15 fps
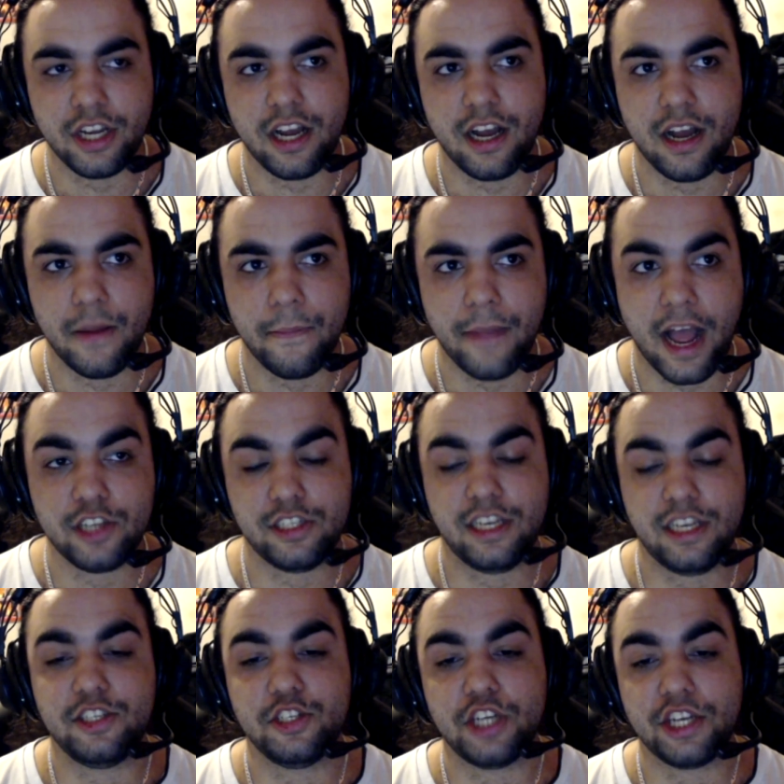
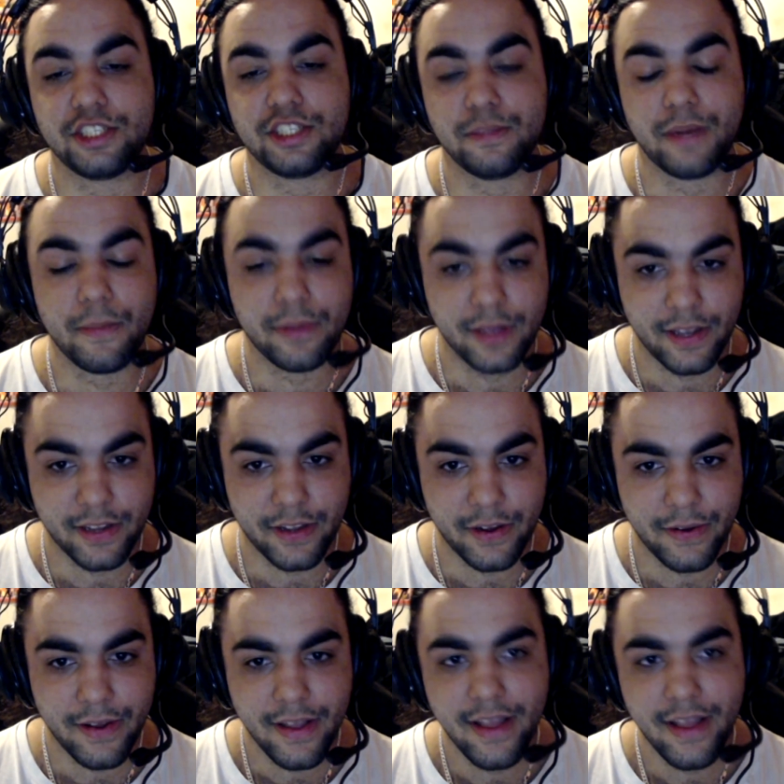actually suggested by Playco,